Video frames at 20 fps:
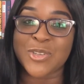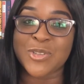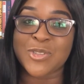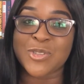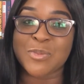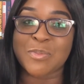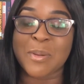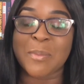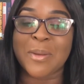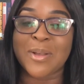
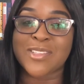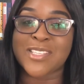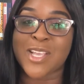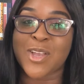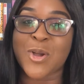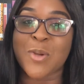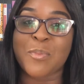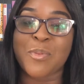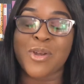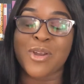YouTube
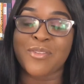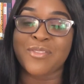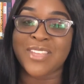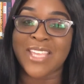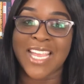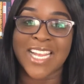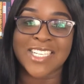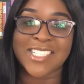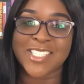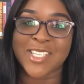about a couple
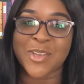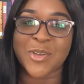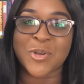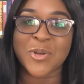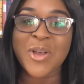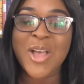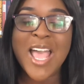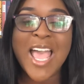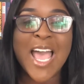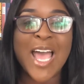of years
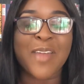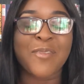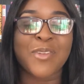ago